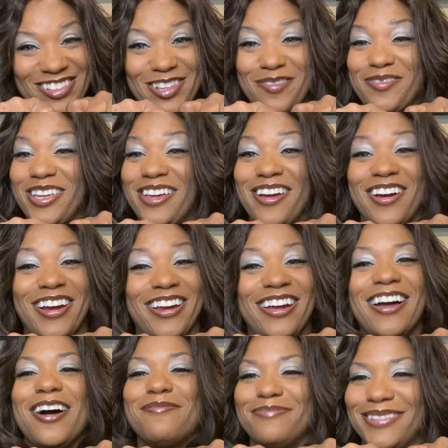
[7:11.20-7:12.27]
we hurry
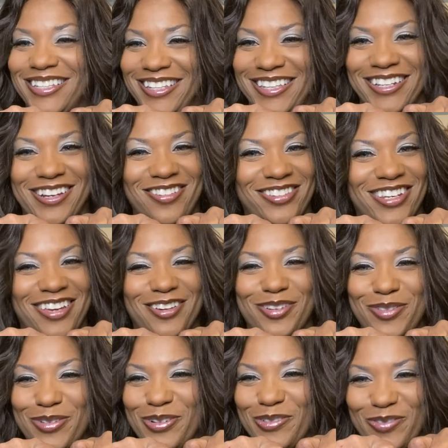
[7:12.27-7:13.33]
up and get out that
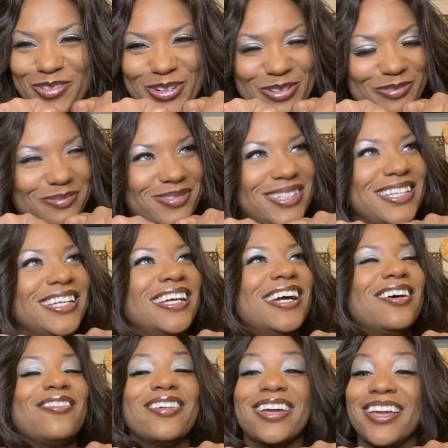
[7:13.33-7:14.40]
courtroom.
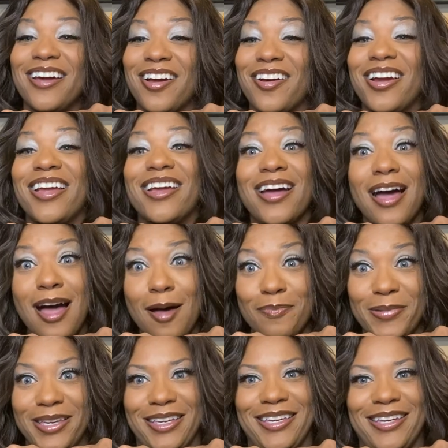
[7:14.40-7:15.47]
We hurry up
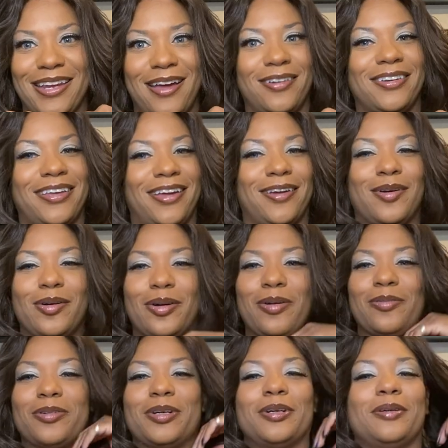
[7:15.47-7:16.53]
and get out that
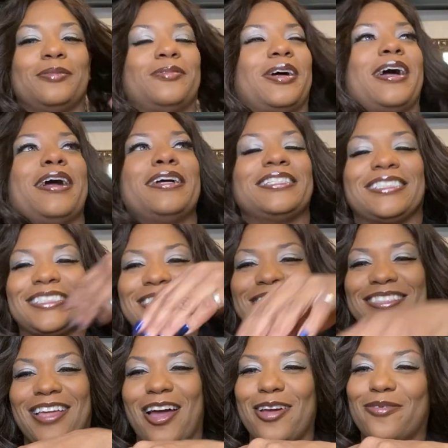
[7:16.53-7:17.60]
courtroom, right? She's
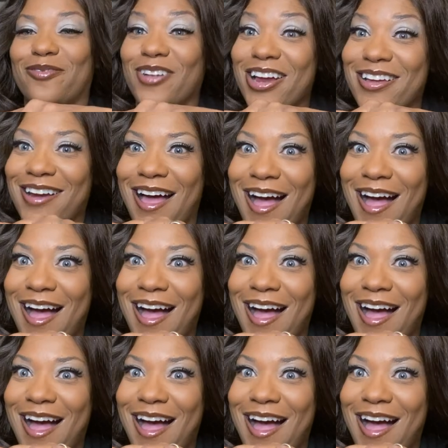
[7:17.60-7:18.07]
like, freedom!